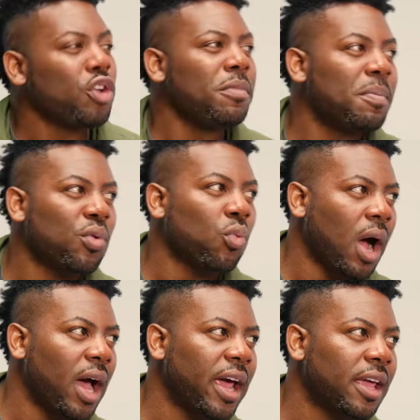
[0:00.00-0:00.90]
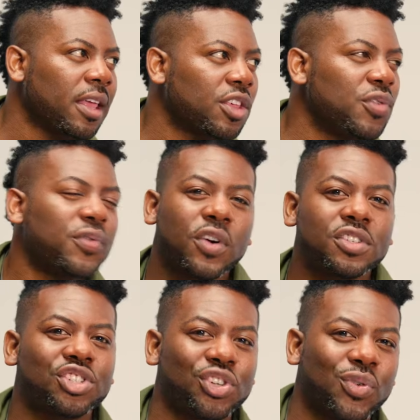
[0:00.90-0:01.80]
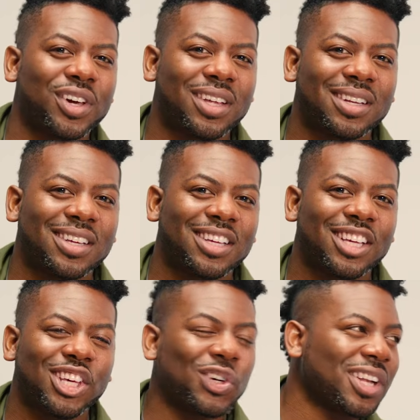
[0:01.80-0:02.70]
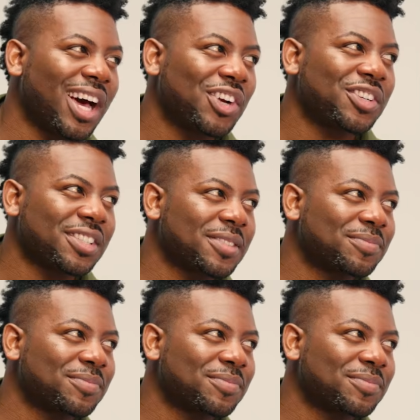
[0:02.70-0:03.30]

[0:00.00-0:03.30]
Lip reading: remember why you first joined Hilton Honors?